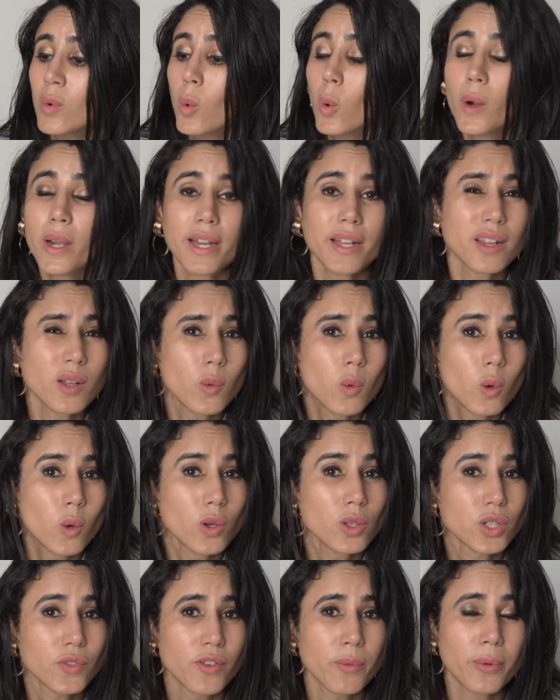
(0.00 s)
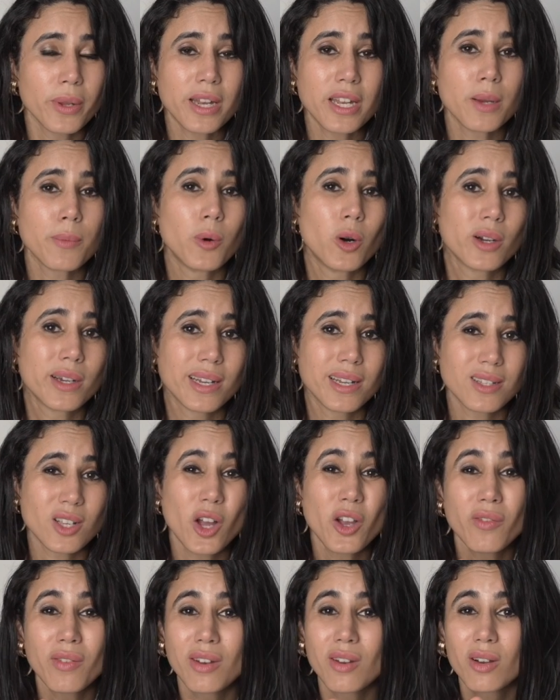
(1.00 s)
walking in the wards, if you put it in your pocket, it's
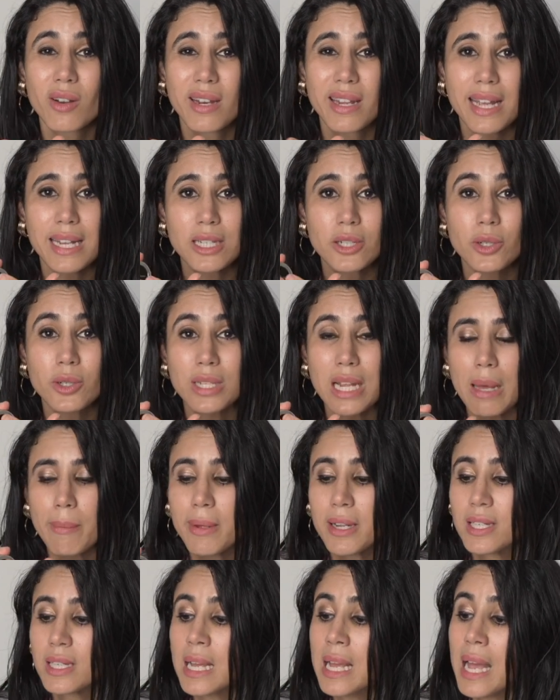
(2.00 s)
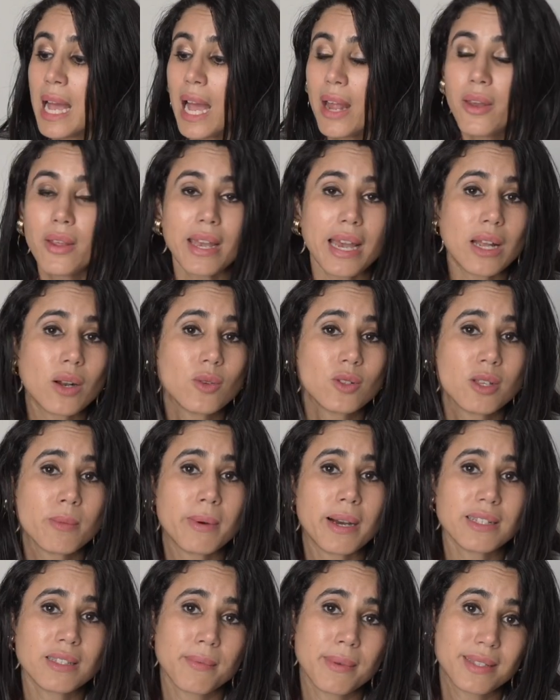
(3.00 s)
hopefully not going to get too damaged. And you can also
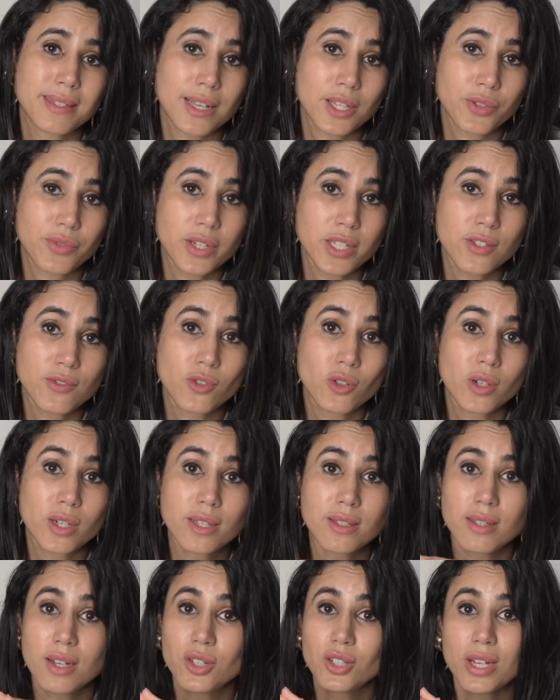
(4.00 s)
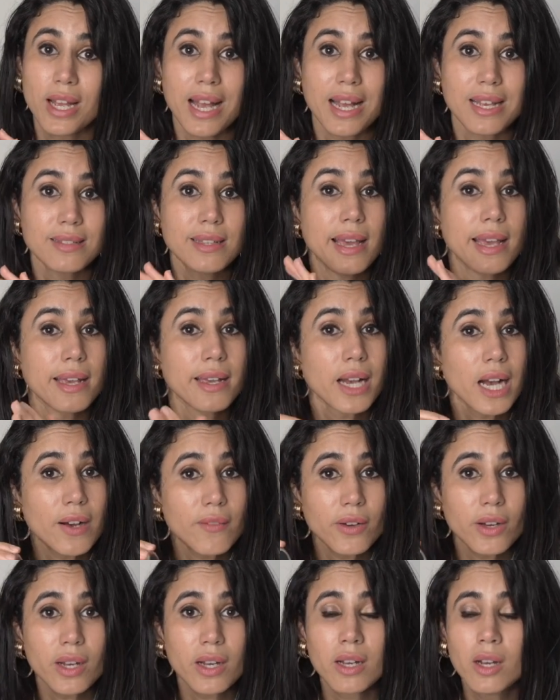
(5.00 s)
buy some accessories for it, such as a
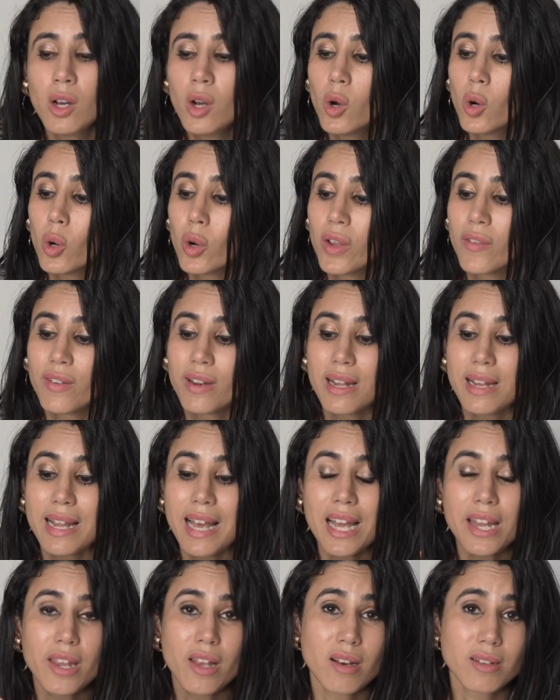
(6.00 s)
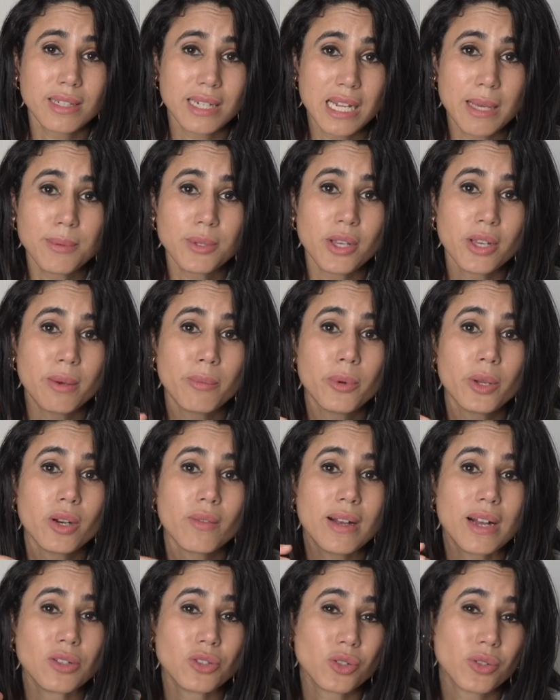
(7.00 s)
cover or even a lanyard clip so you can put it
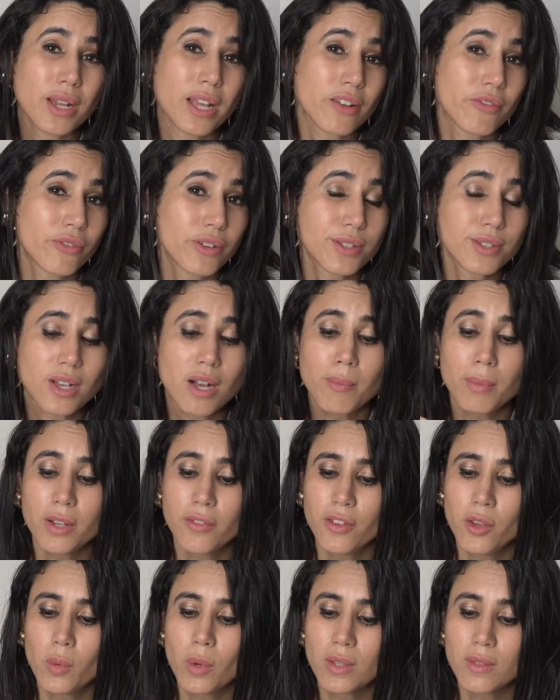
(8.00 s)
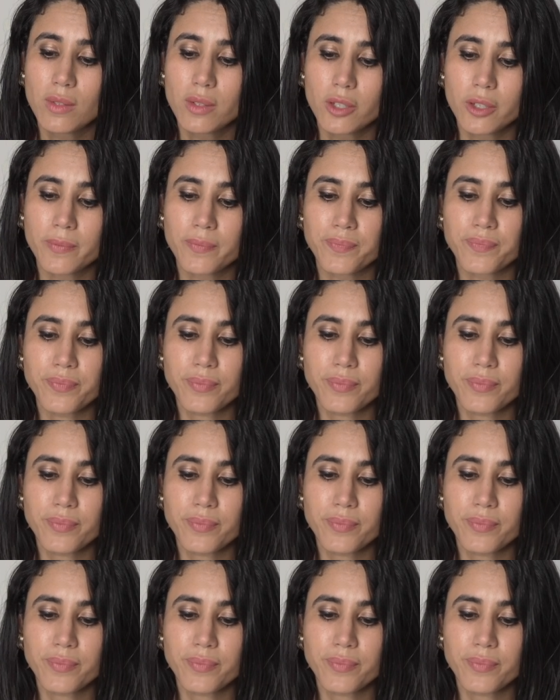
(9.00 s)
around your neck, for example, if you want to.